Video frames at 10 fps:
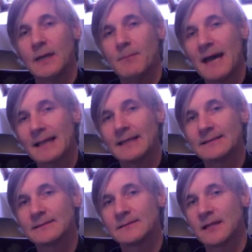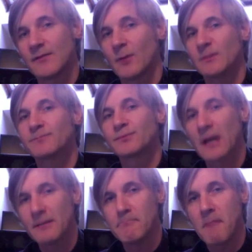adolescent self-harm is
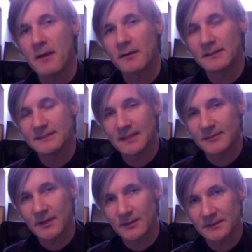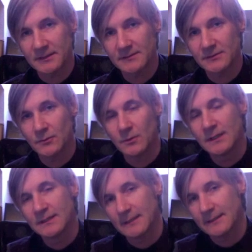primarily self-cutting. So,
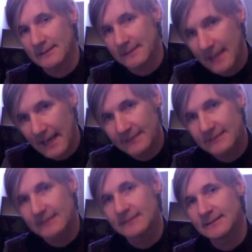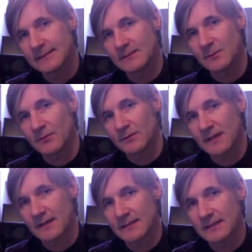and this is again is consistent with
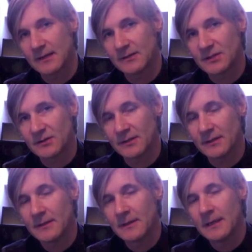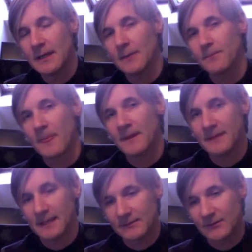research and literature, in
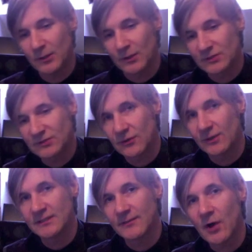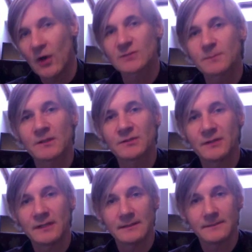that if you look at studies of
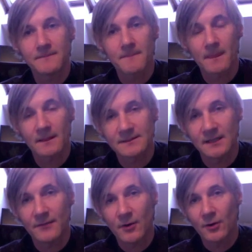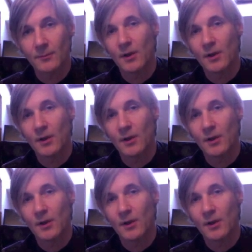hospital-treated self-harm